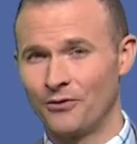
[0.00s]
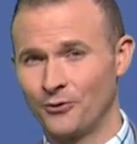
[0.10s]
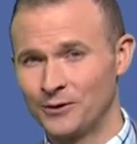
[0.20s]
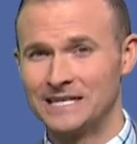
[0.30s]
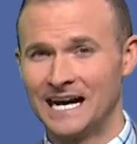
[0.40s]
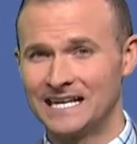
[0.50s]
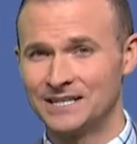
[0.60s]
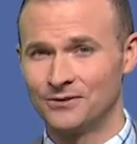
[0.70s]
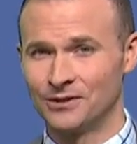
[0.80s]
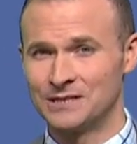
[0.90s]
39
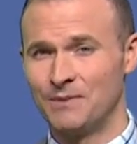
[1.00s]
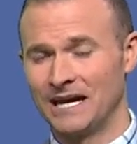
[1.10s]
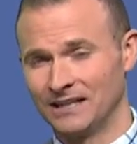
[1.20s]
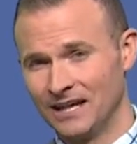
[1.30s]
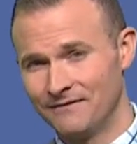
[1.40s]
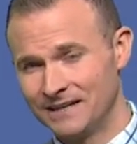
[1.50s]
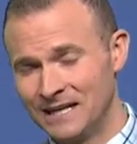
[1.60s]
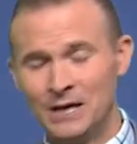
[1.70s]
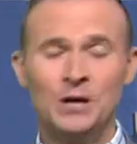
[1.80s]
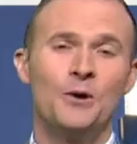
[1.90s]
degrees by 11.
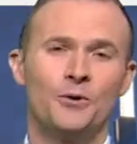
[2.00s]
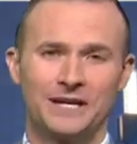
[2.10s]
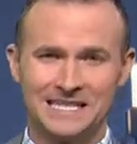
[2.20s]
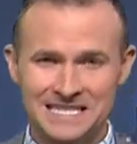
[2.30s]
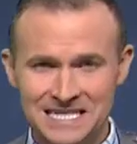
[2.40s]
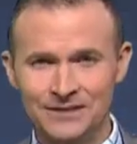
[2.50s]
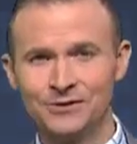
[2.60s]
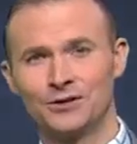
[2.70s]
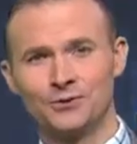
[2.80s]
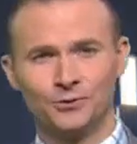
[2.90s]
We'll continue
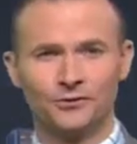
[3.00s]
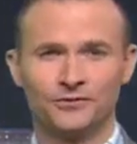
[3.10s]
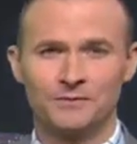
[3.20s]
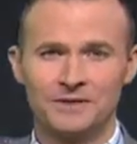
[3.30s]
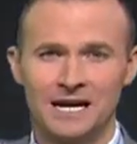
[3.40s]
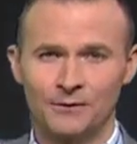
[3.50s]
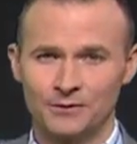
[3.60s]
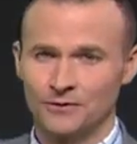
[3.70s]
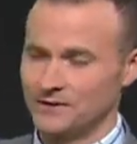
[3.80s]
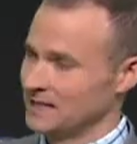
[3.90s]
to cool from there with overnight